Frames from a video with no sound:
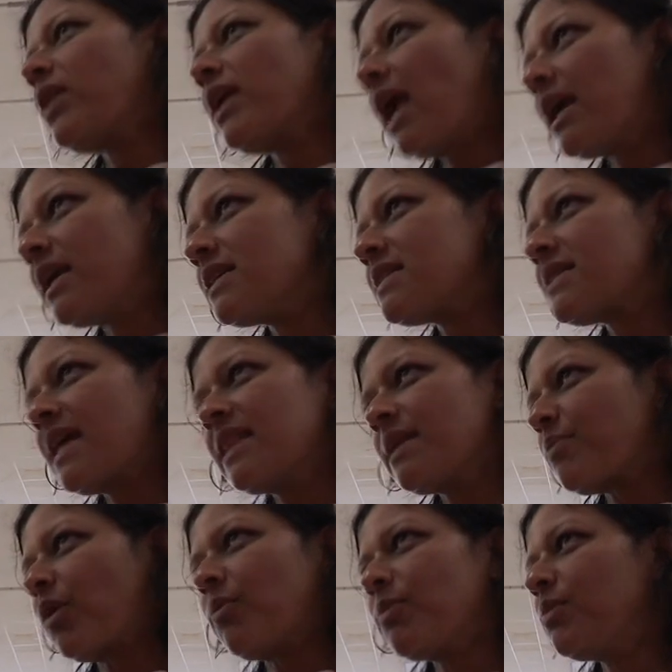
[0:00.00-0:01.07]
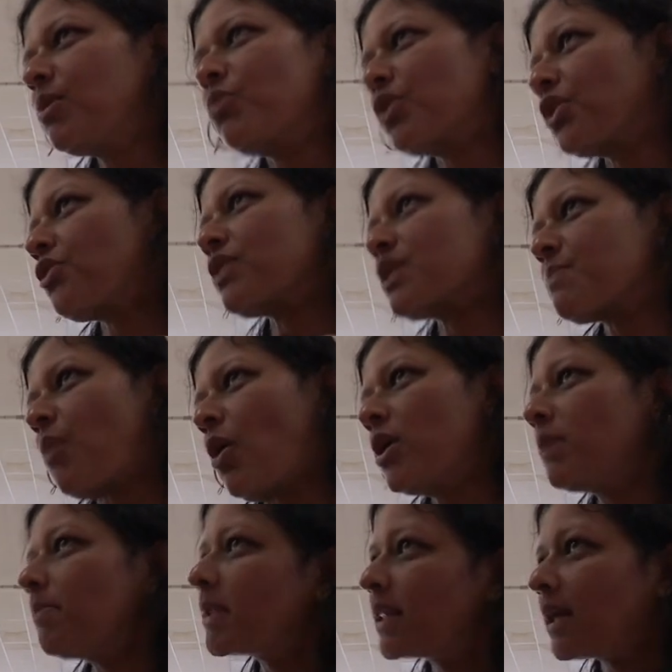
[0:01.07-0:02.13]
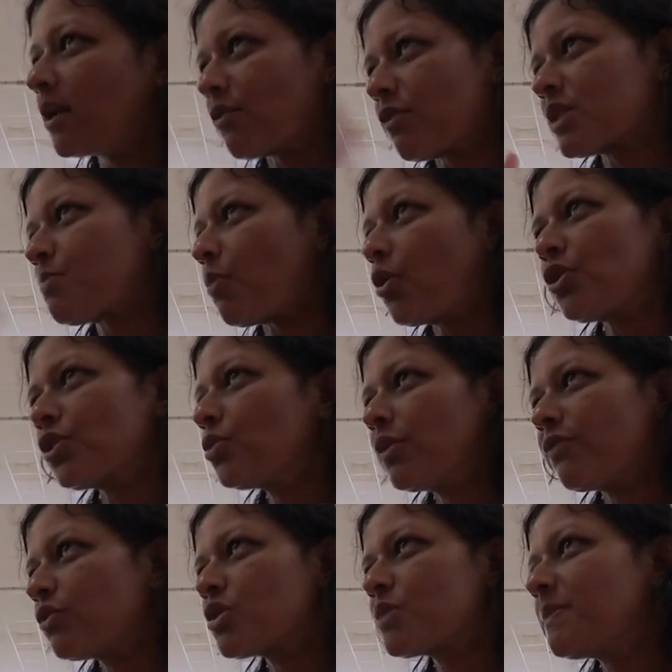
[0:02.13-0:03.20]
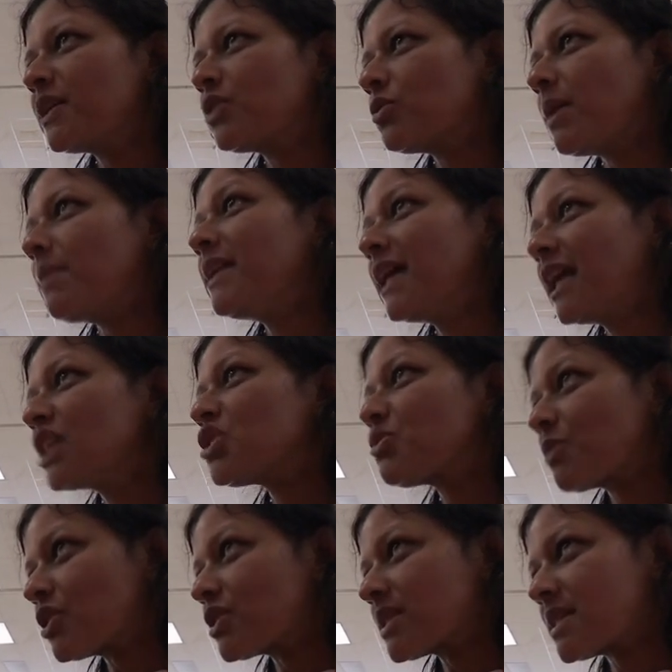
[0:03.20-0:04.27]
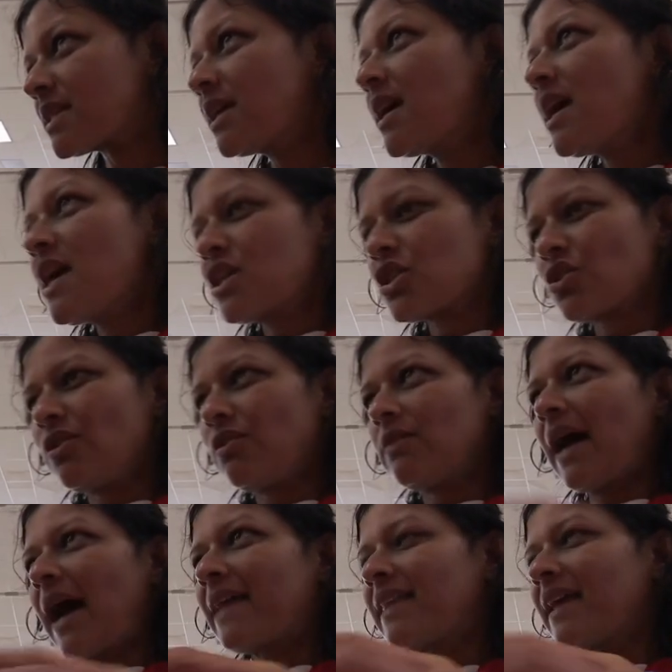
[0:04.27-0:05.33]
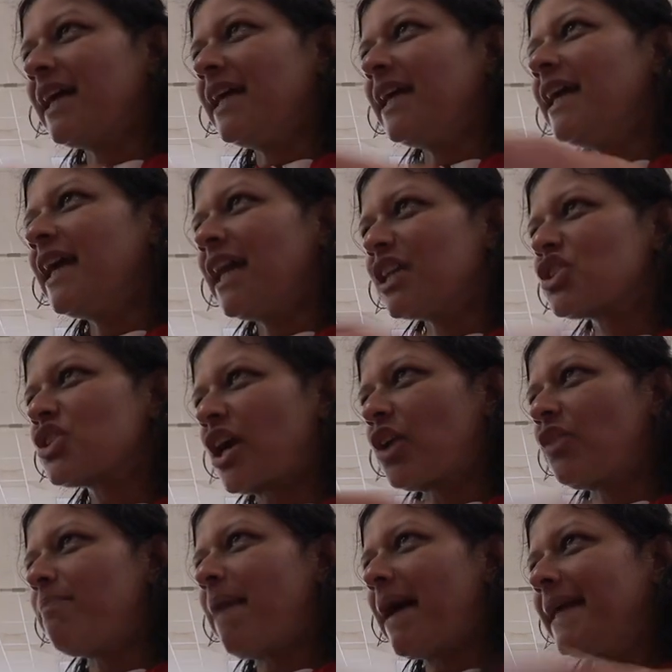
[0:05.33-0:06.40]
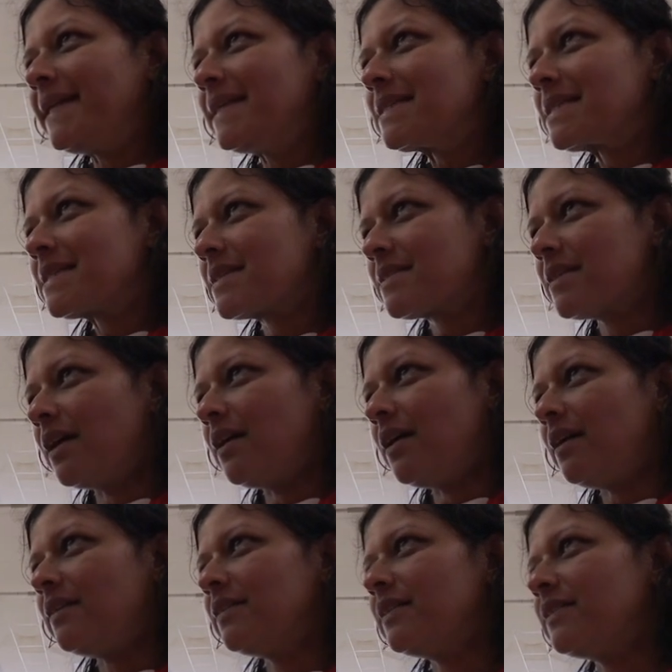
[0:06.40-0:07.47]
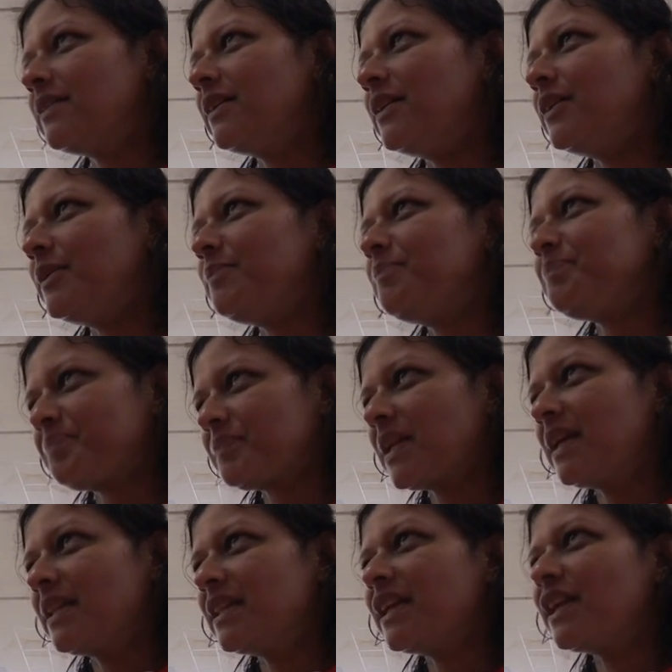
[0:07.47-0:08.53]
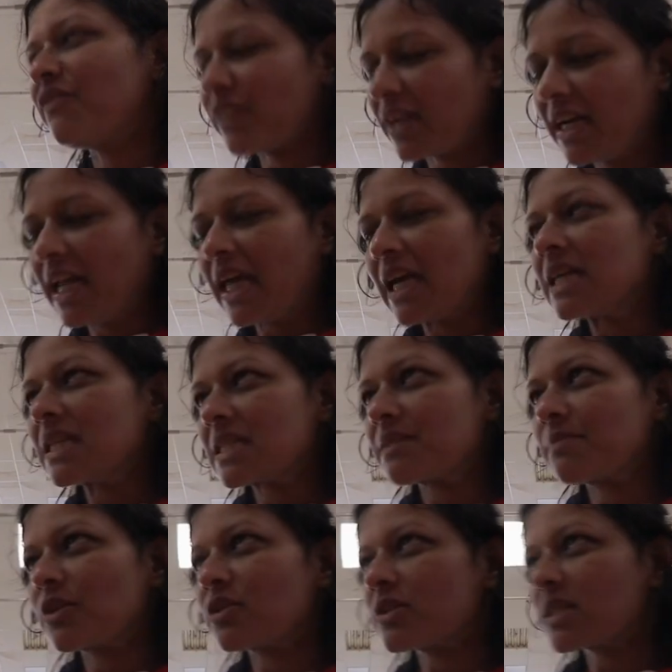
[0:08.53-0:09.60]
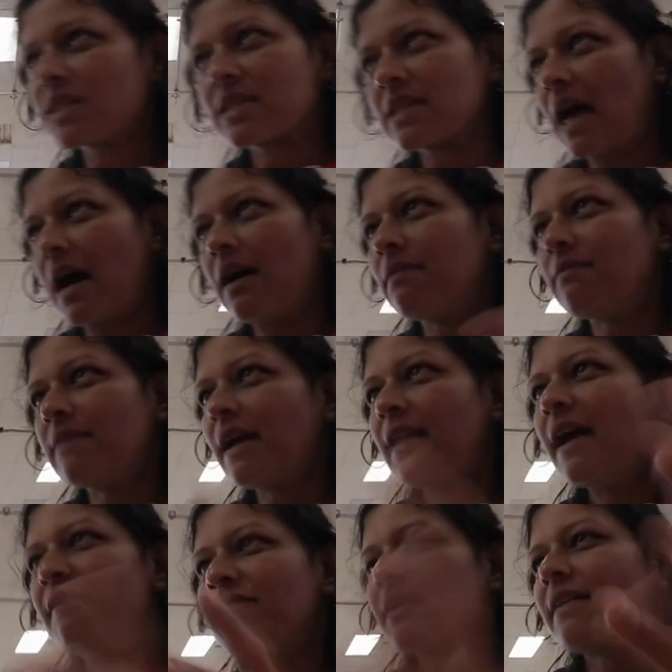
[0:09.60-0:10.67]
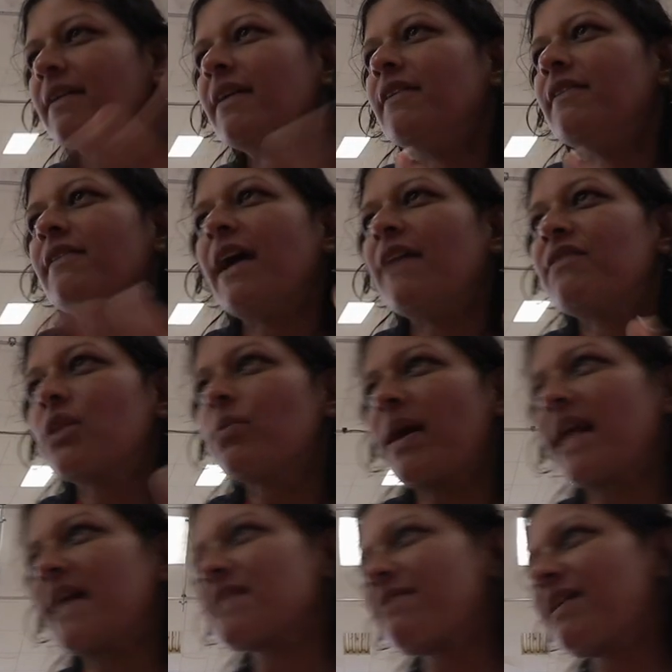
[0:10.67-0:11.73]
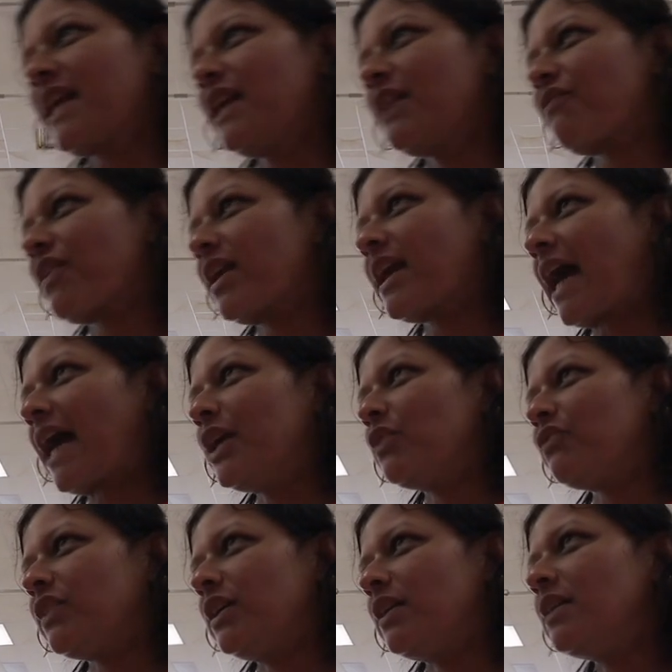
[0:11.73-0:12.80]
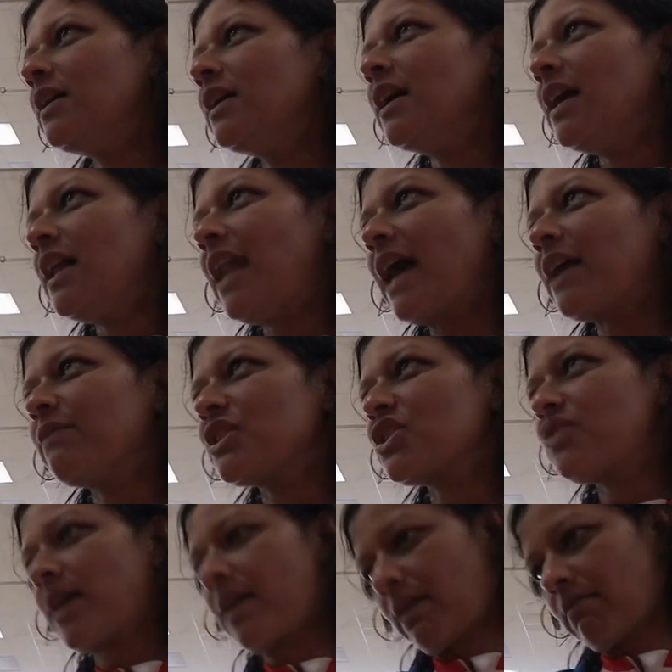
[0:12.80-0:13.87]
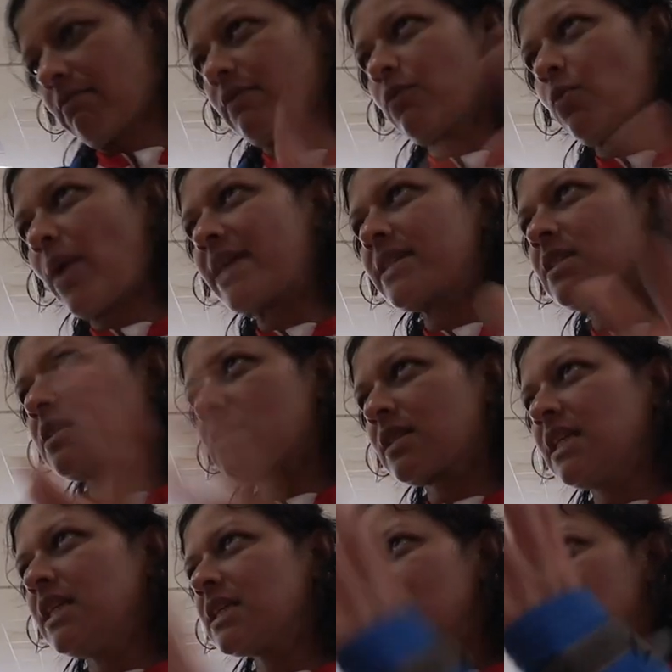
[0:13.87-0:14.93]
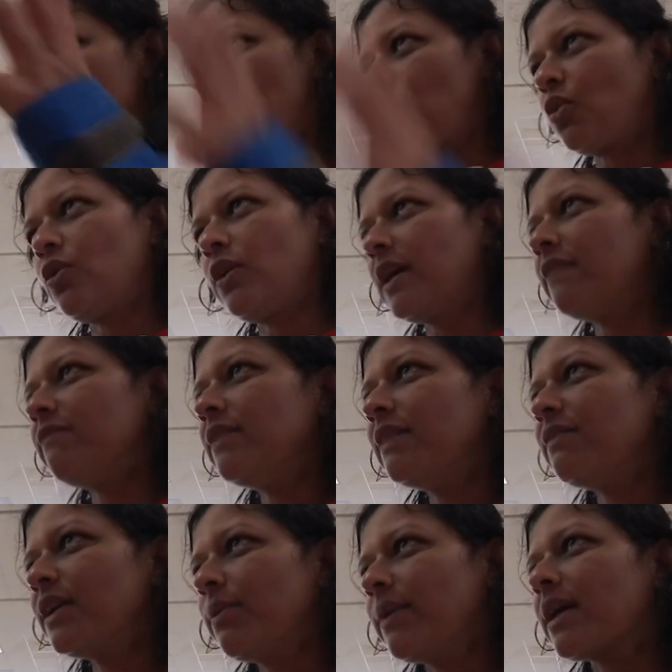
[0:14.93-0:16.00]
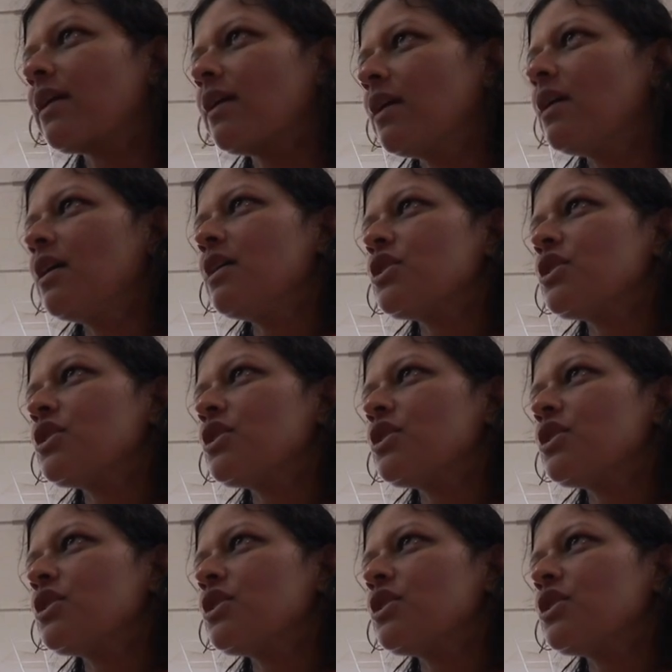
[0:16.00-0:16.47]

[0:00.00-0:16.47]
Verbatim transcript: wouldn't understand. They probably wouldn't respond, but they'll respond to you if you speak to them in English. Because so I think English kind of binds the yeah, the, the, whole, the, whole the different yes yeah. because uh, ev uh, everyone has a very different kind of a right. language there. West, East, co everywhere. Right.